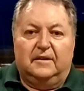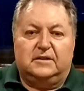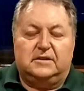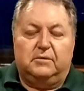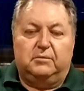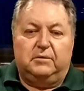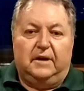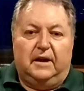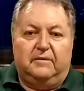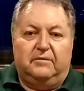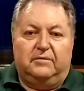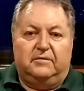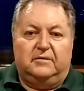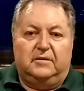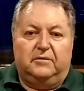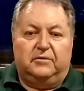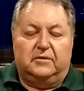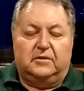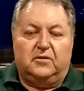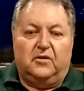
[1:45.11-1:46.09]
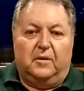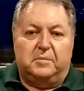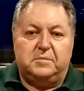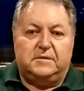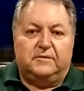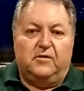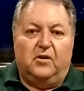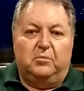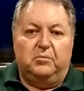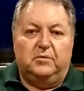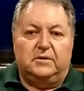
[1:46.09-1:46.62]
so we have different types
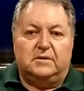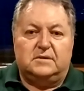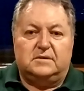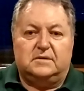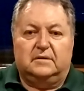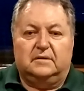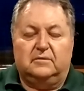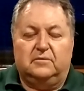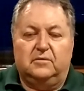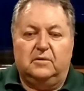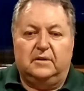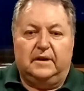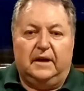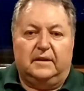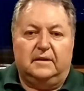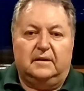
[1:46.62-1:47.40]
of omelettes and all the